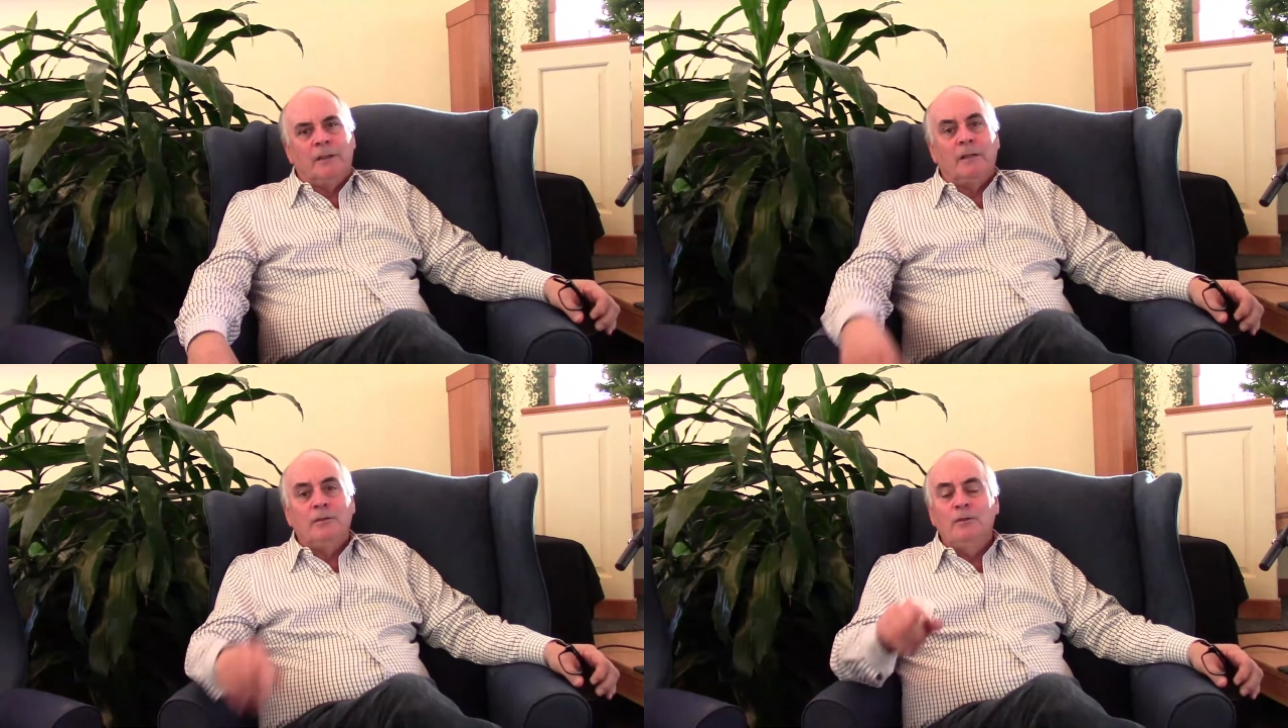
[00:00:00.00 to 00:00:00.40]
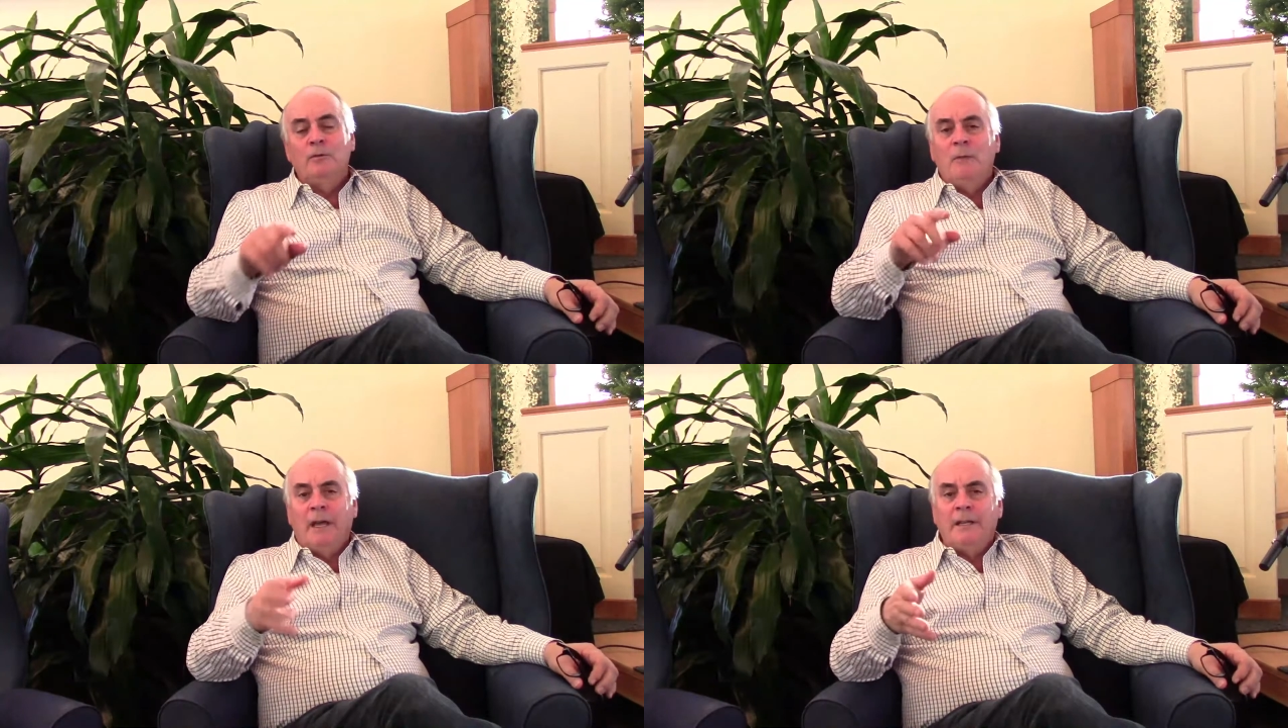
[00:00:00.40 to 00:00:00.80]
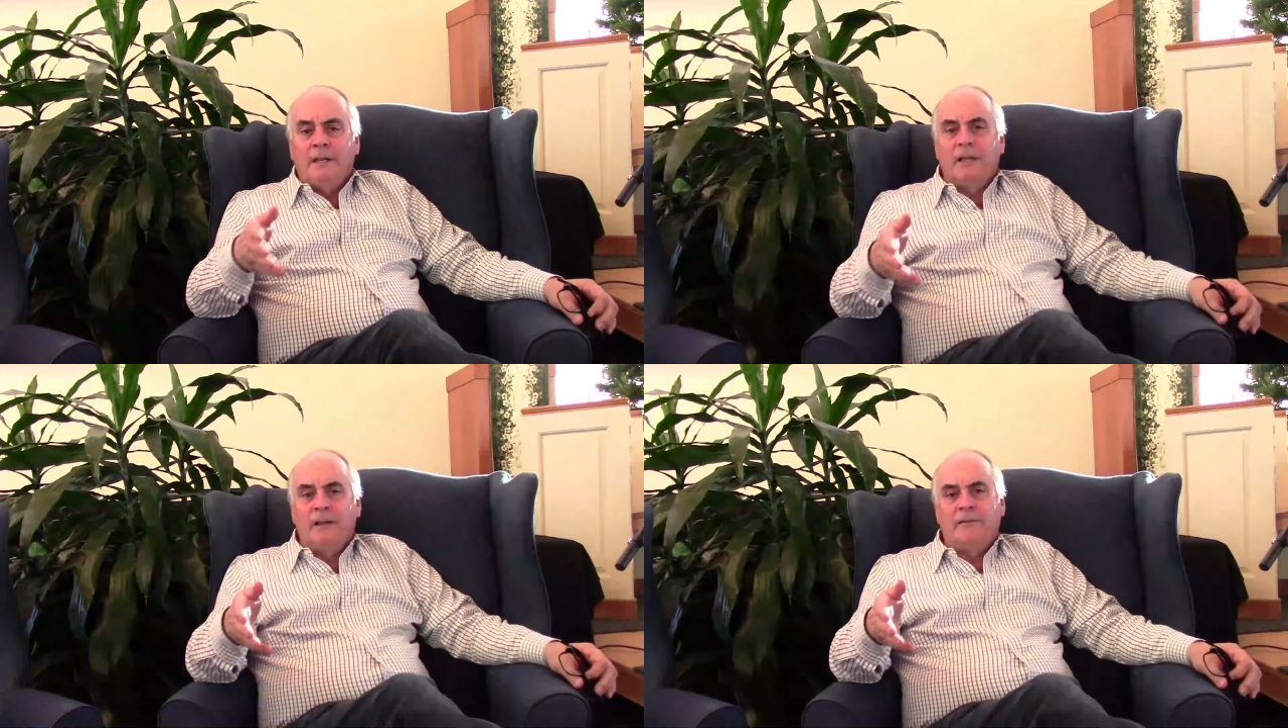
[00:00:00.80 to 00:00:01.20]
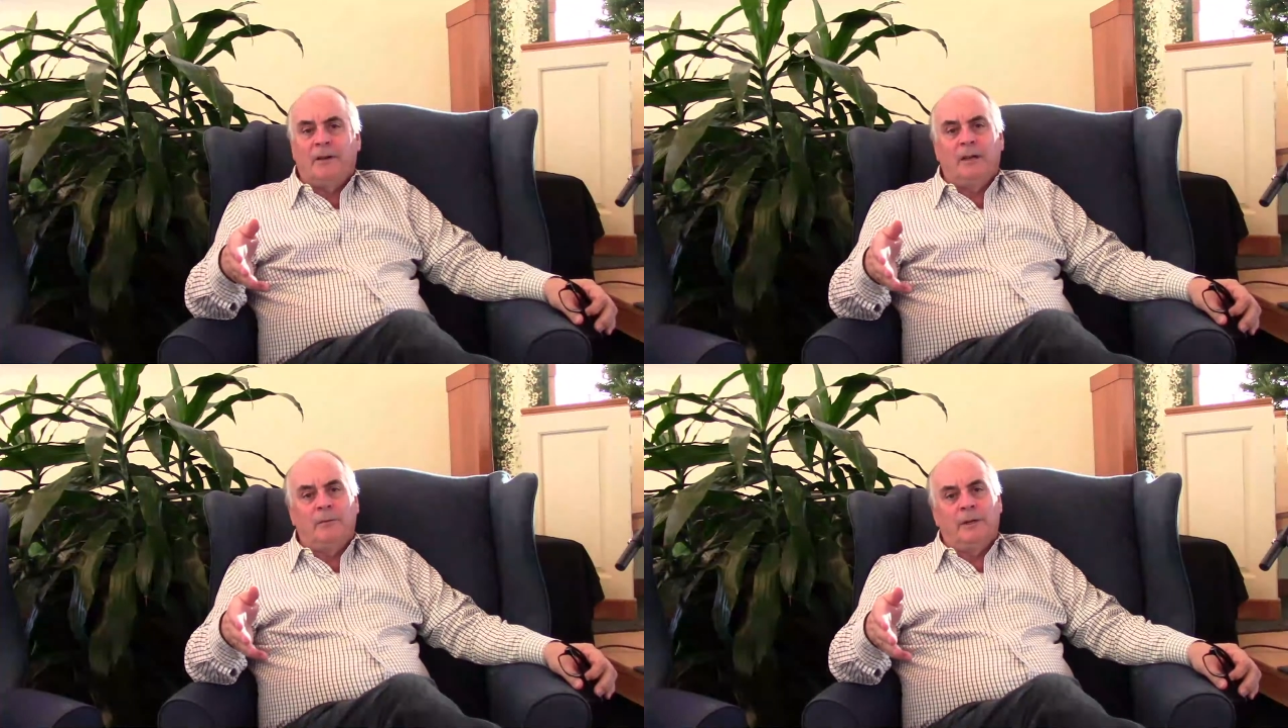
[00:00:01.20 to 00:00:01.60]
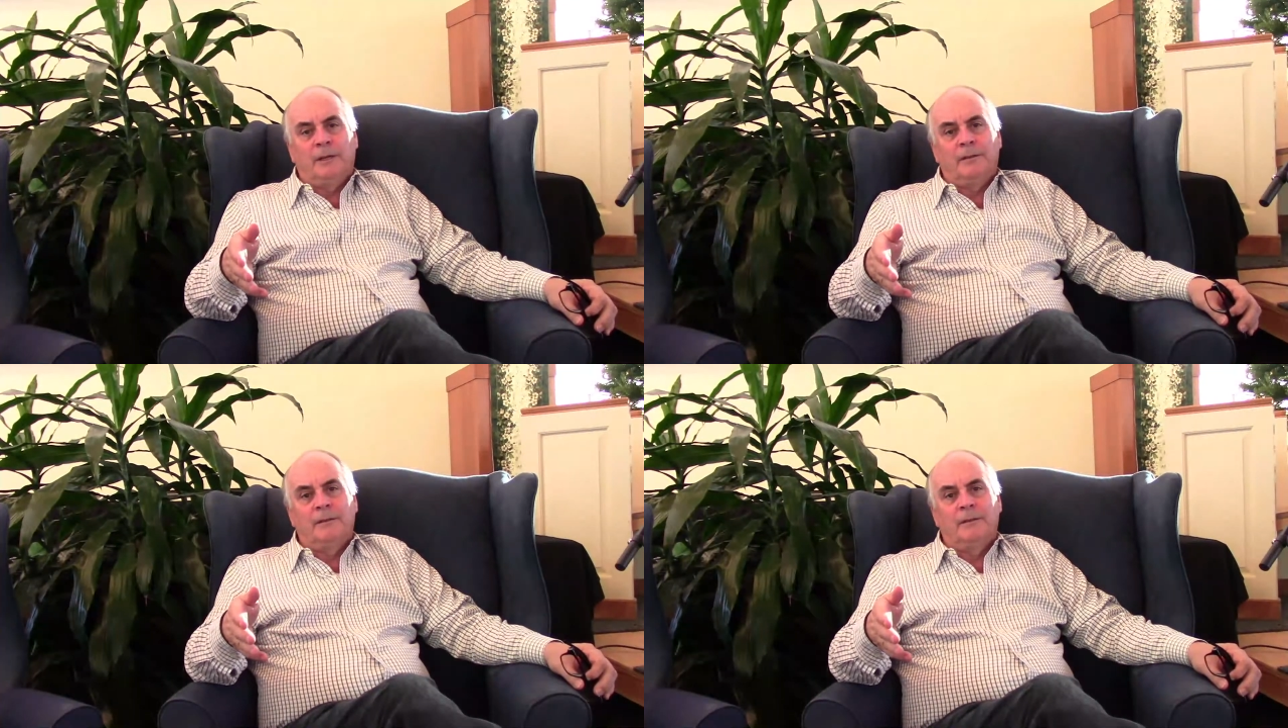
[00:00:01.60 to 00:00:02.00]
that you might identify
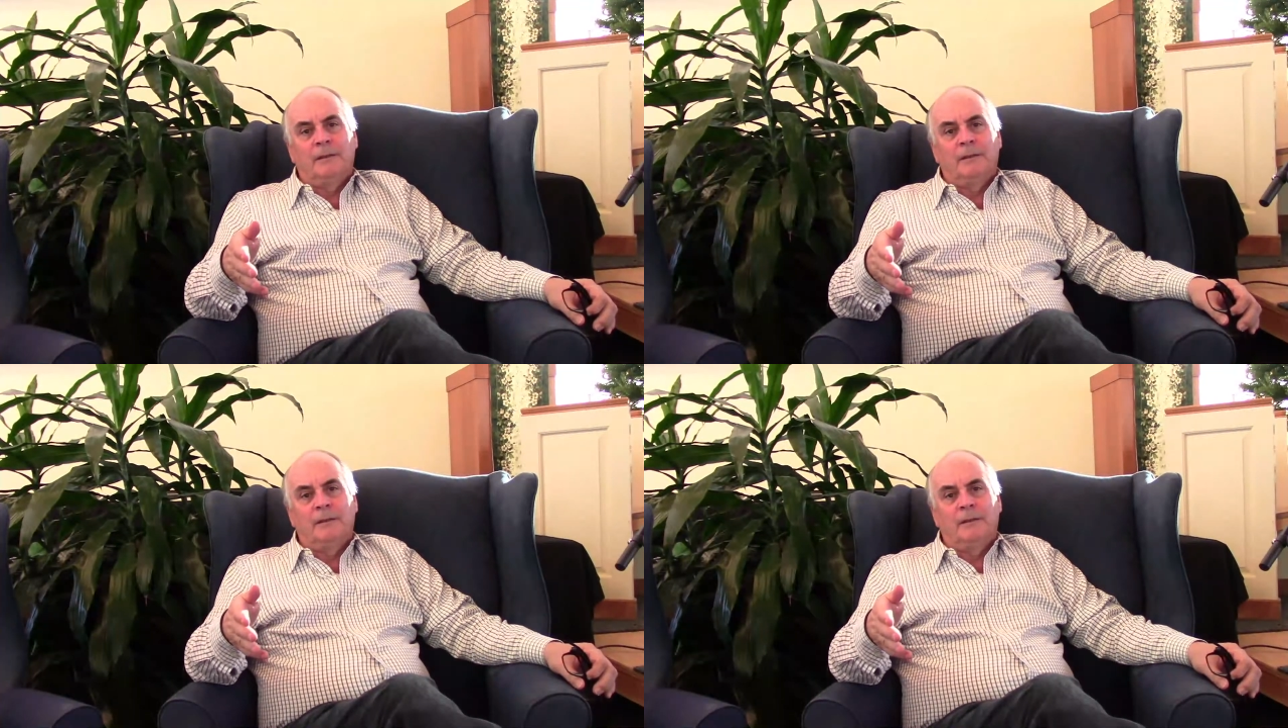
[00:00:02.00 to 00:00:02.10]
with.